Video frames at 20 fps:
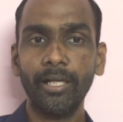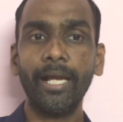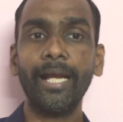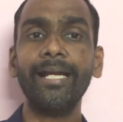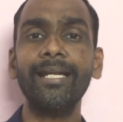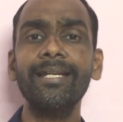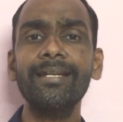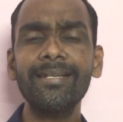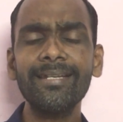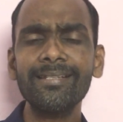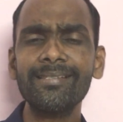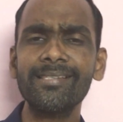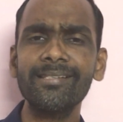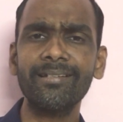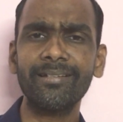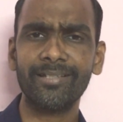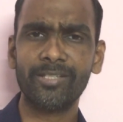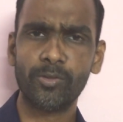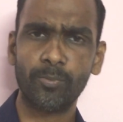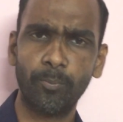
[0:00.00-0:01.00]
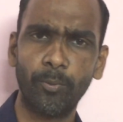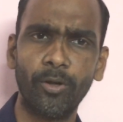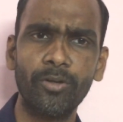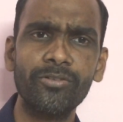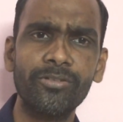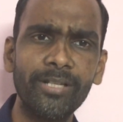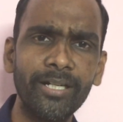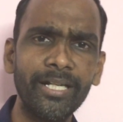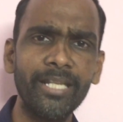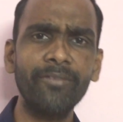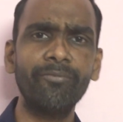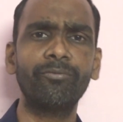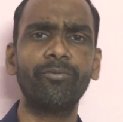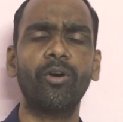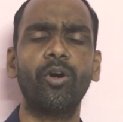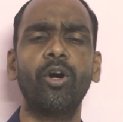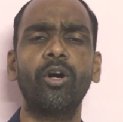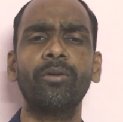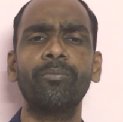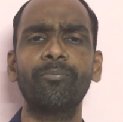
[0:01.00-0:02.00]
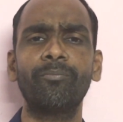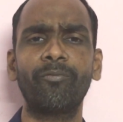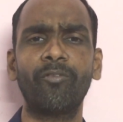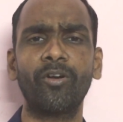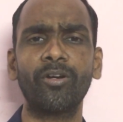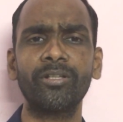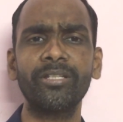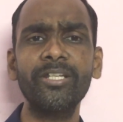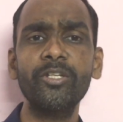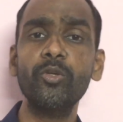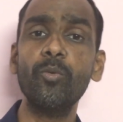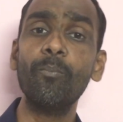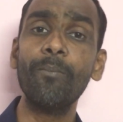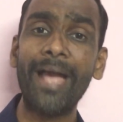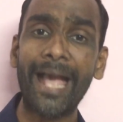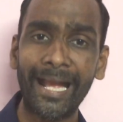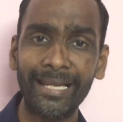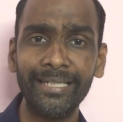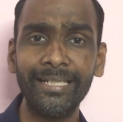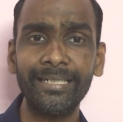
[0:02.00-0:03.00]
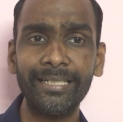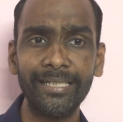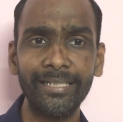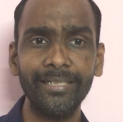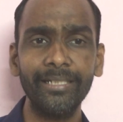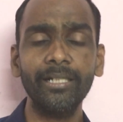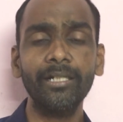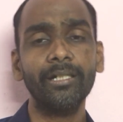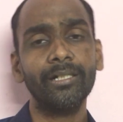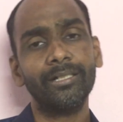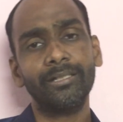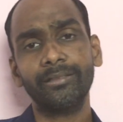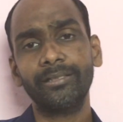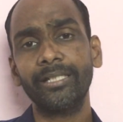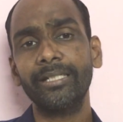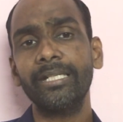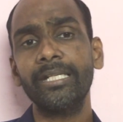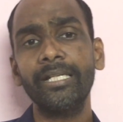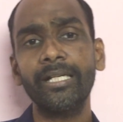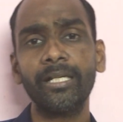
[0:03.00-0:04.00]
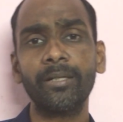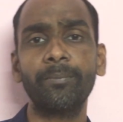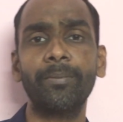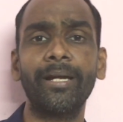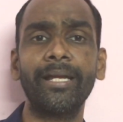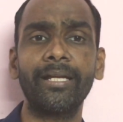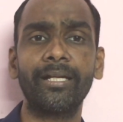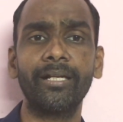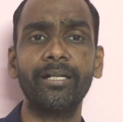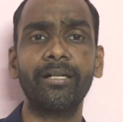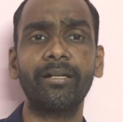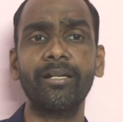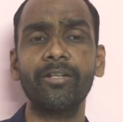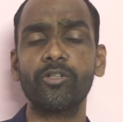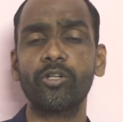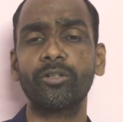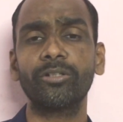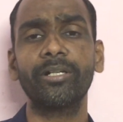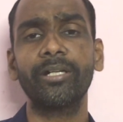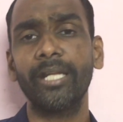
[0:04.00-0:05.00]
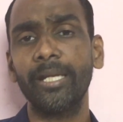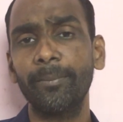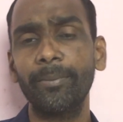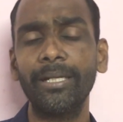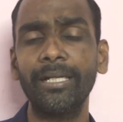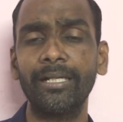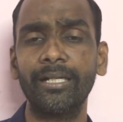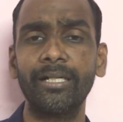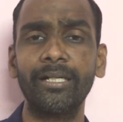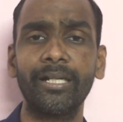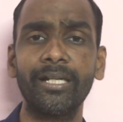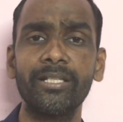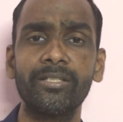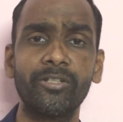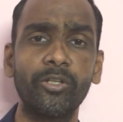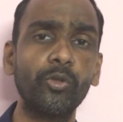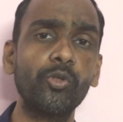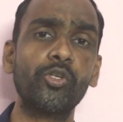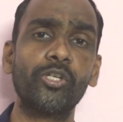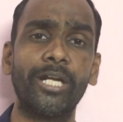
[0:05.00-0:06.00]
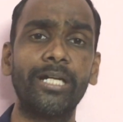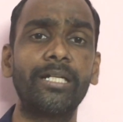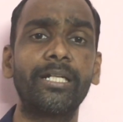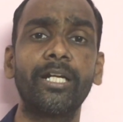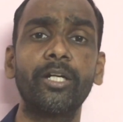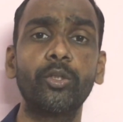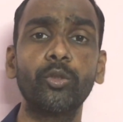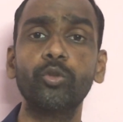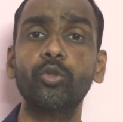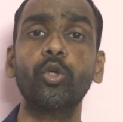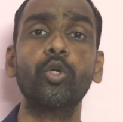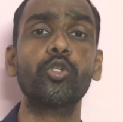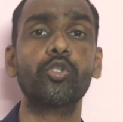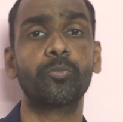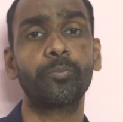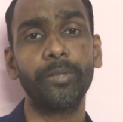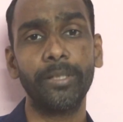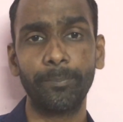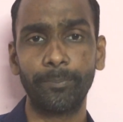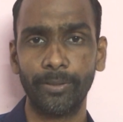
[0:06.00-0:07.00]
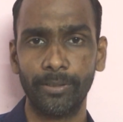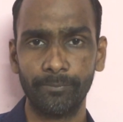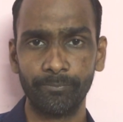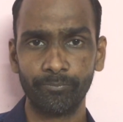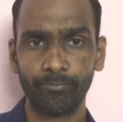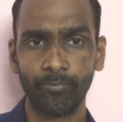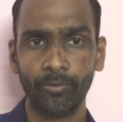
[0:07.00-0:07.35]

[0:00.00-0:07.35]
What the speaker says: And it is a responsibility or for the humanity, the nearby countries or the neighboring countries give shelter to those people.